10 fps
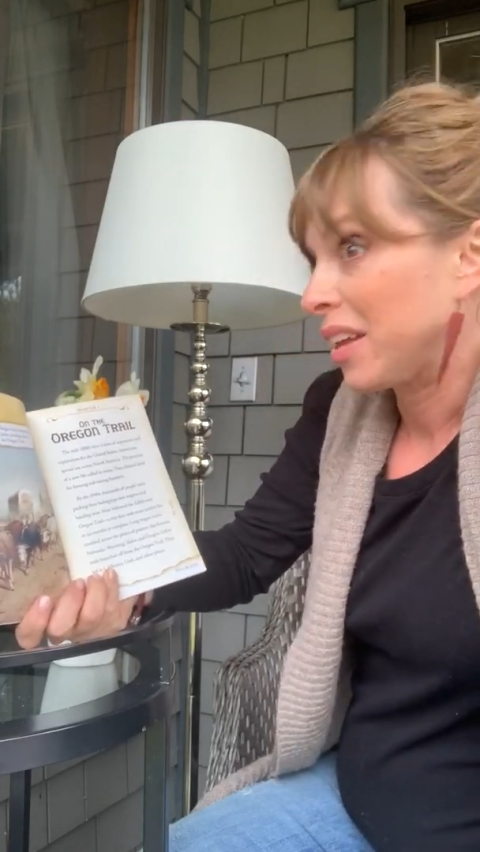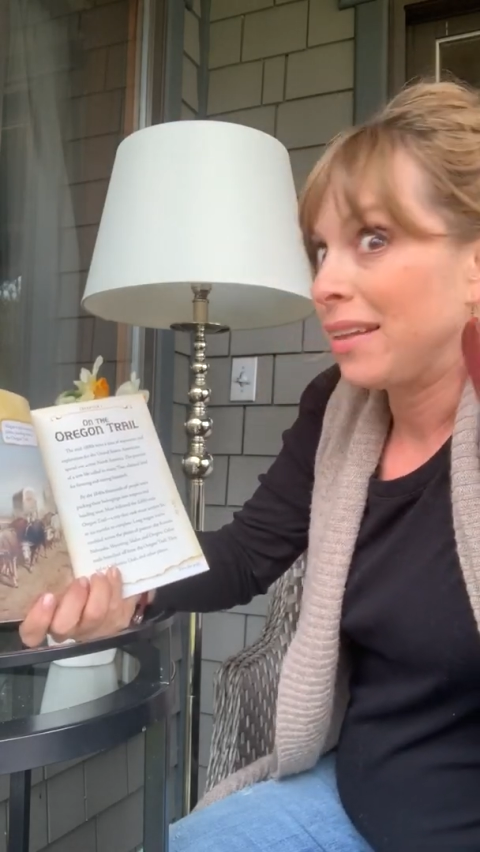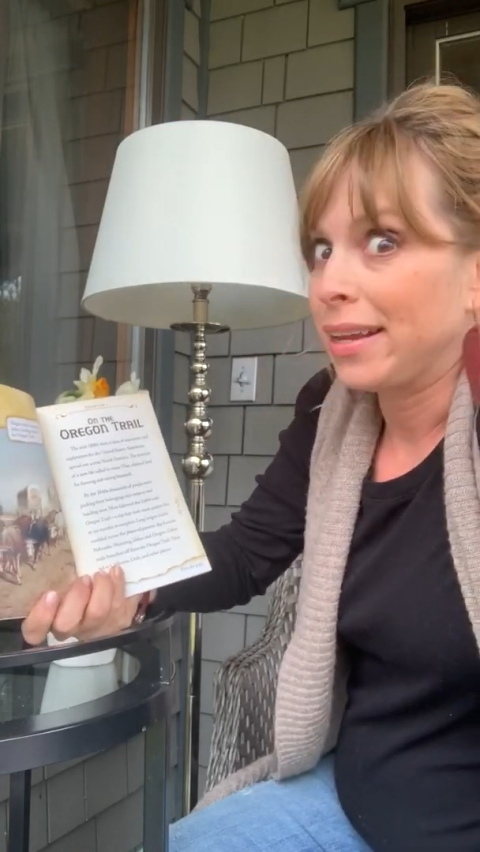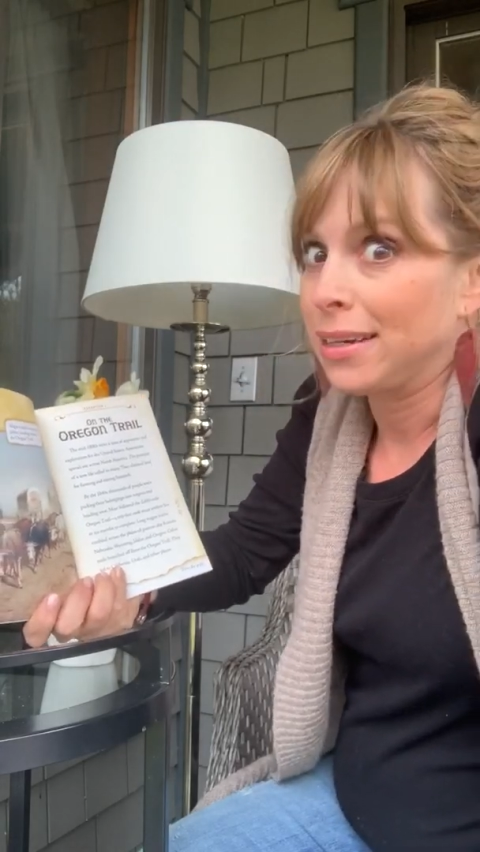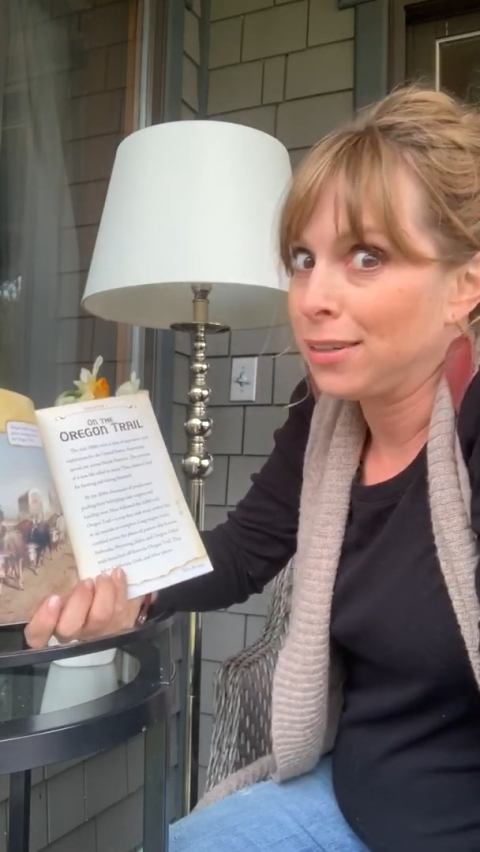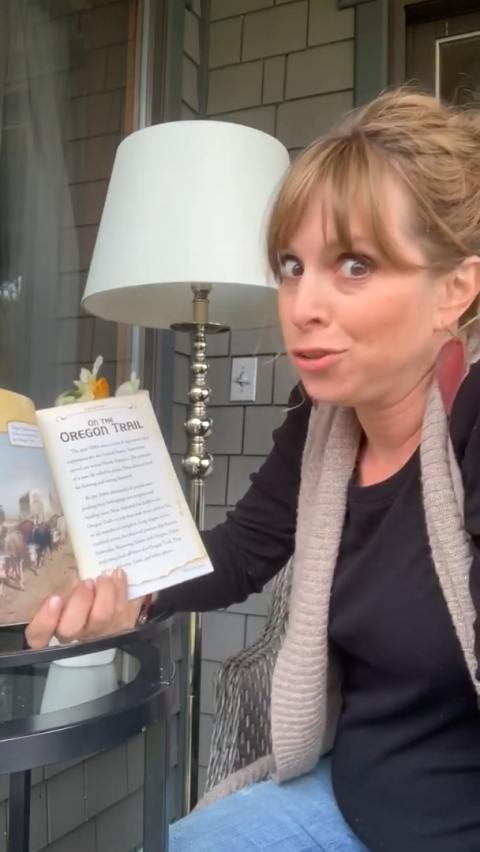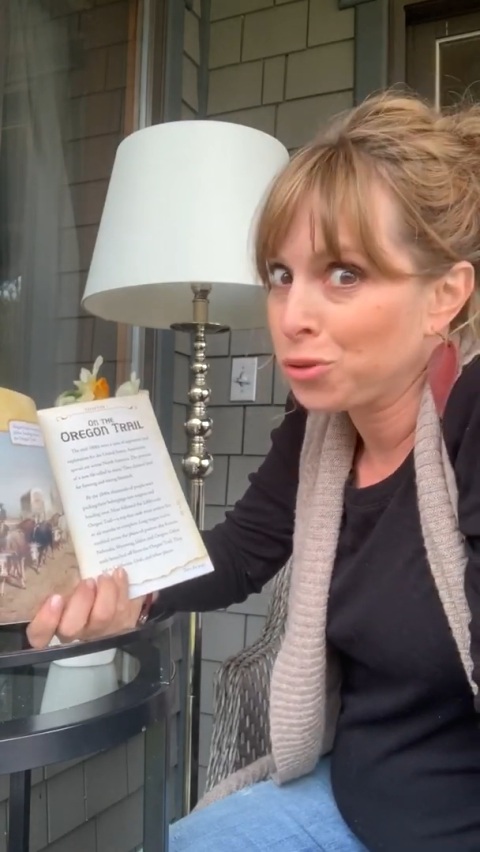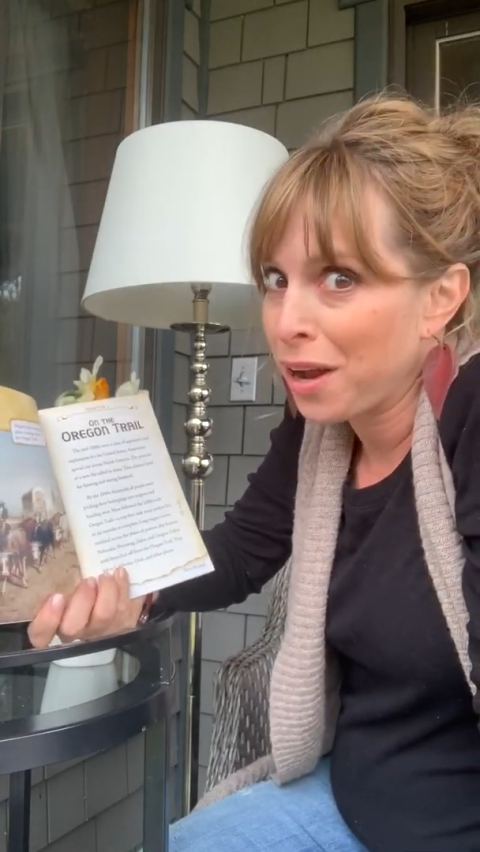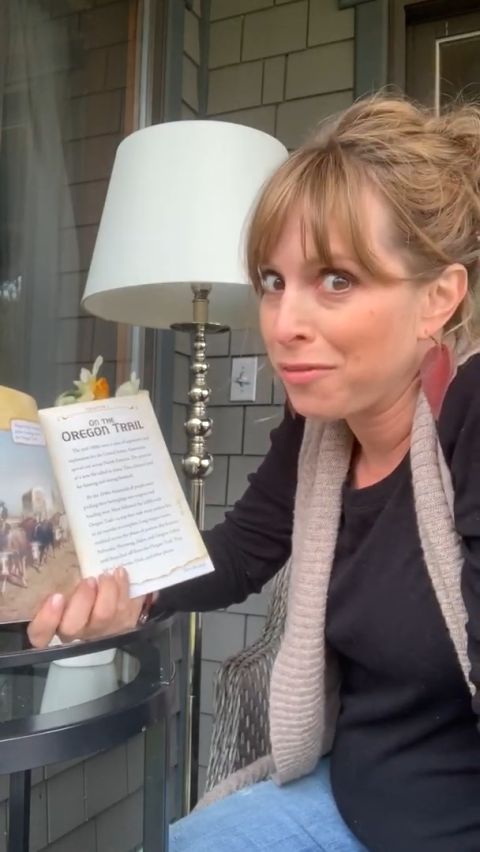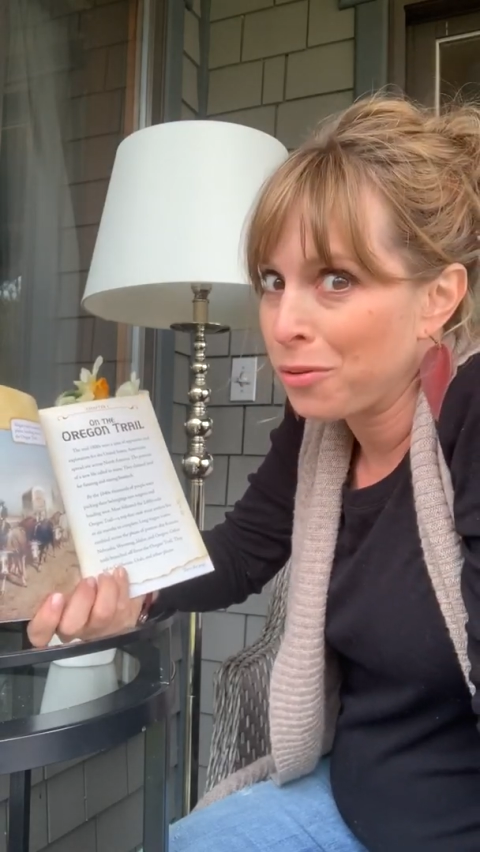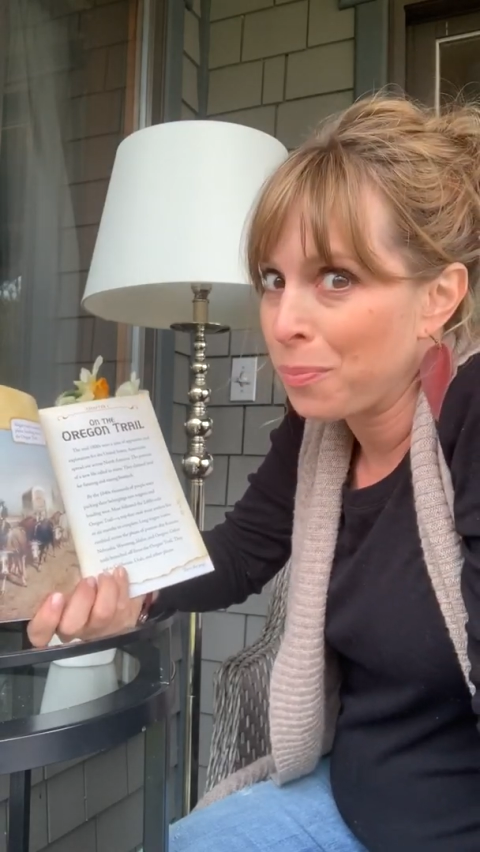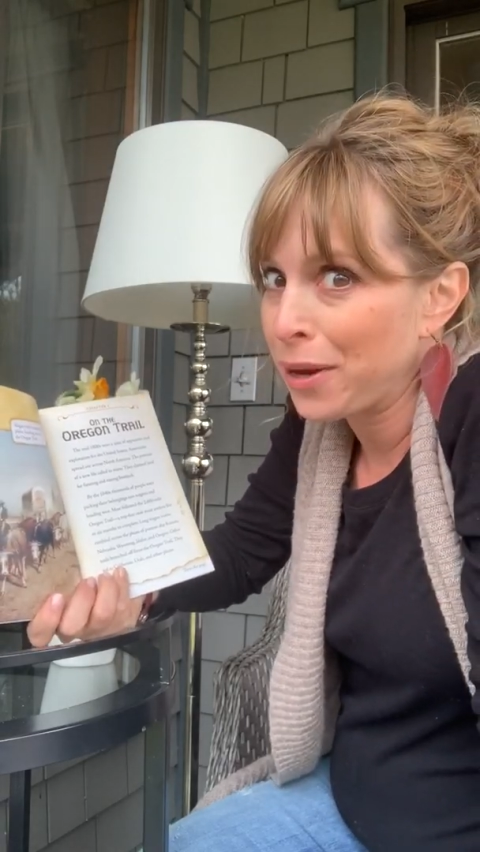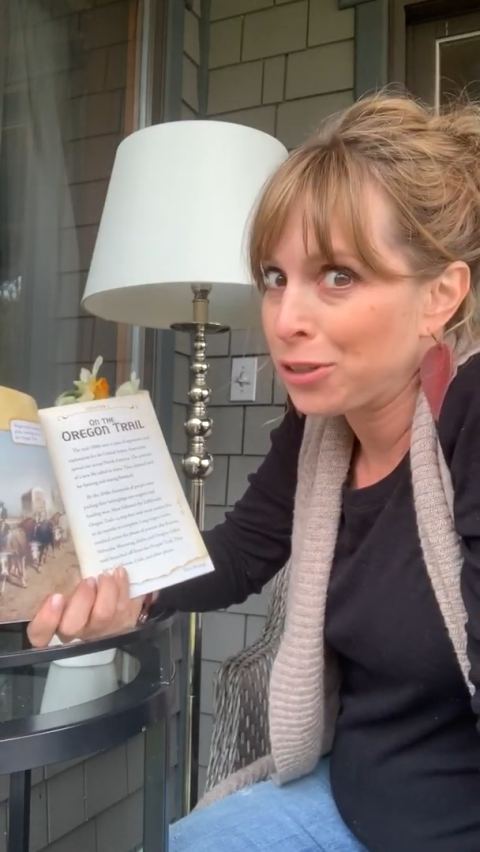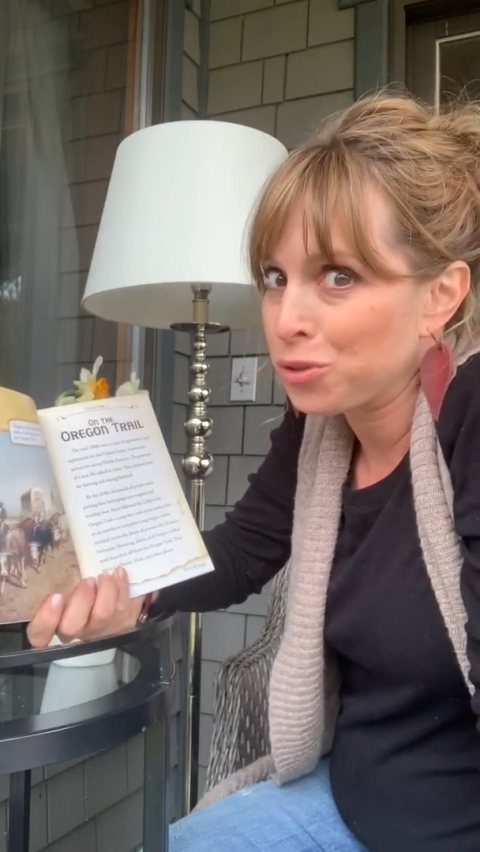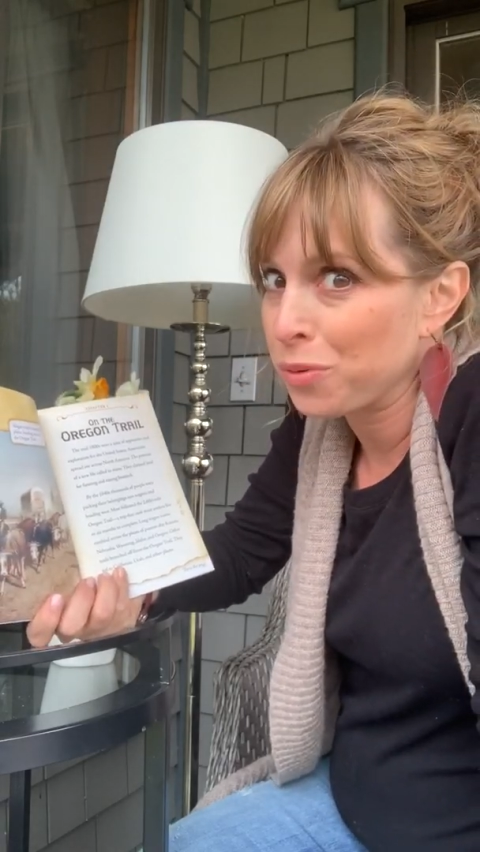And they didn't travel
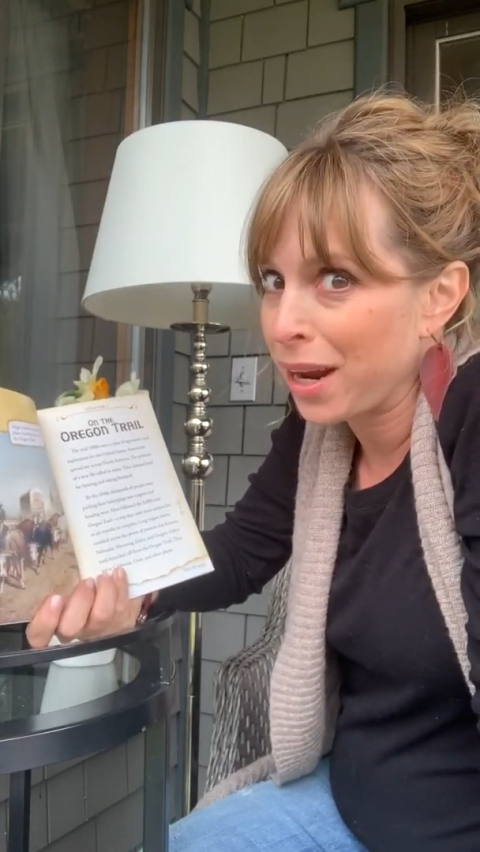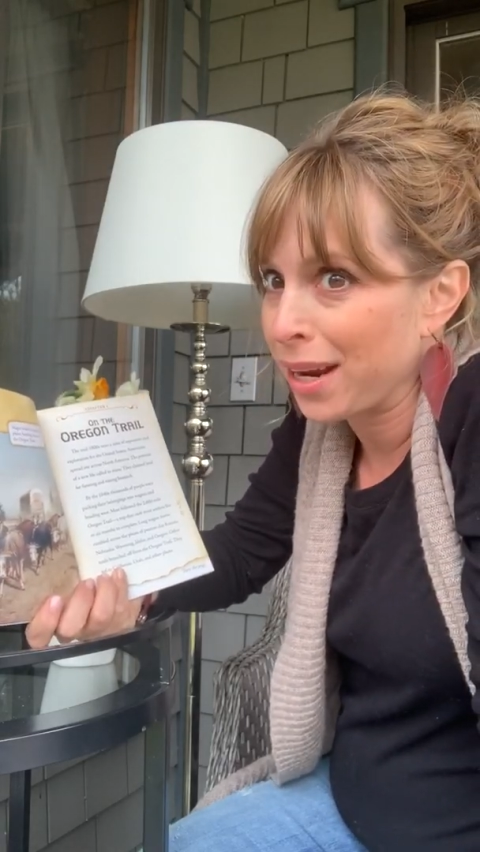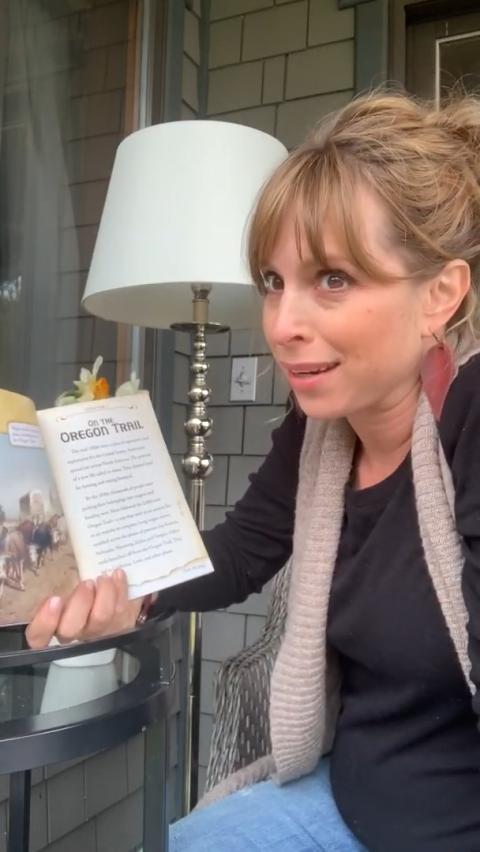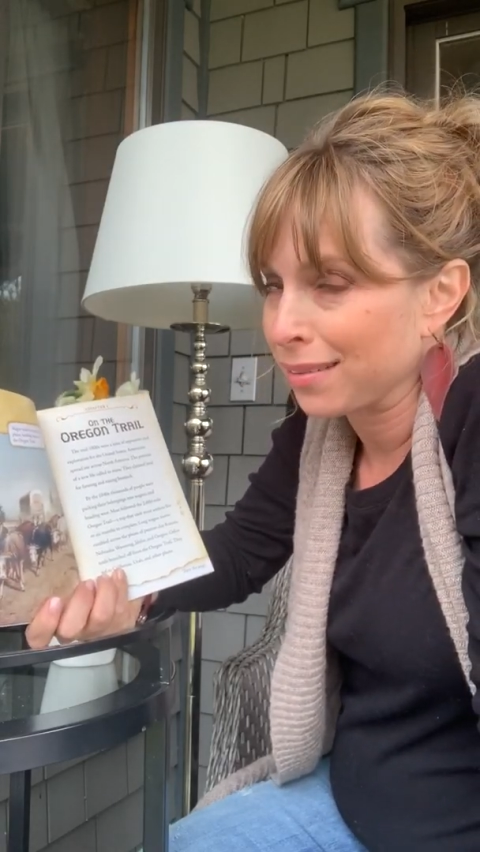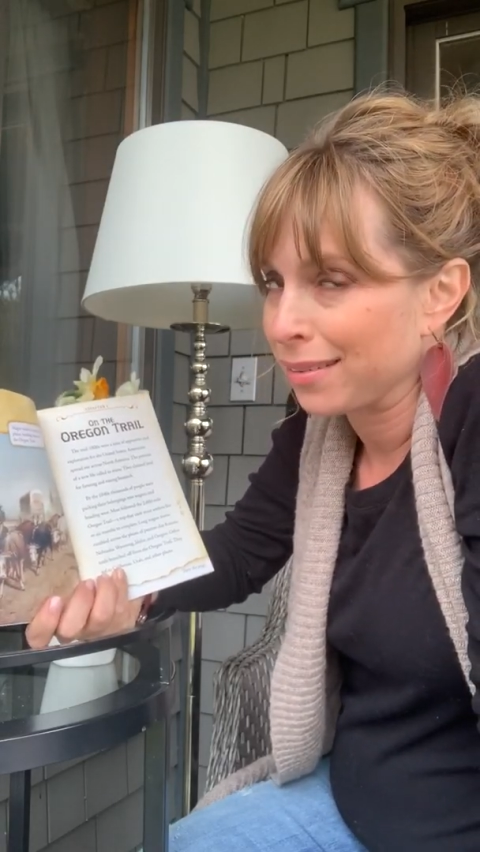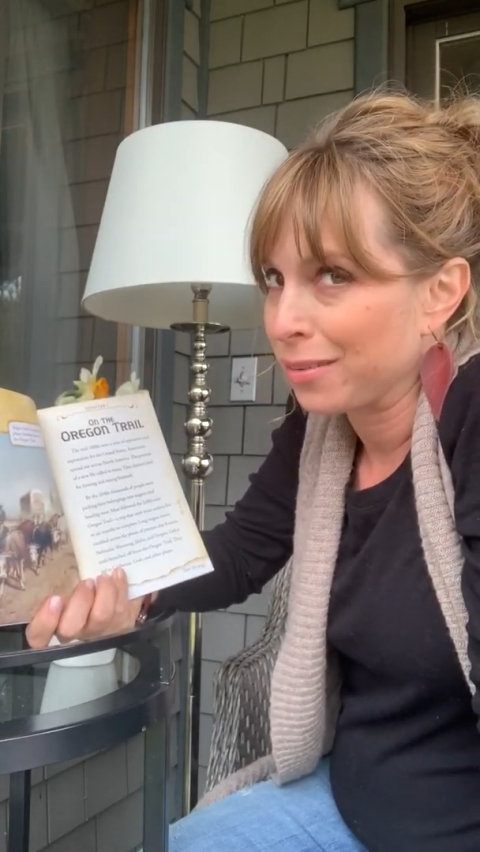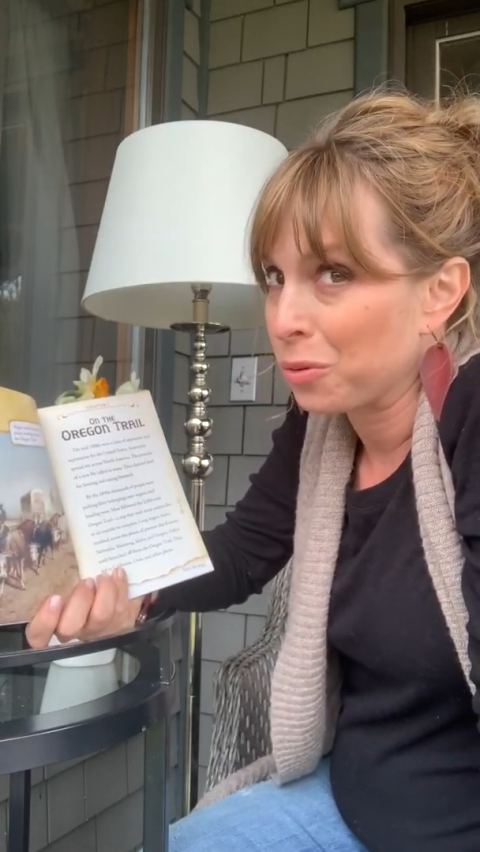by train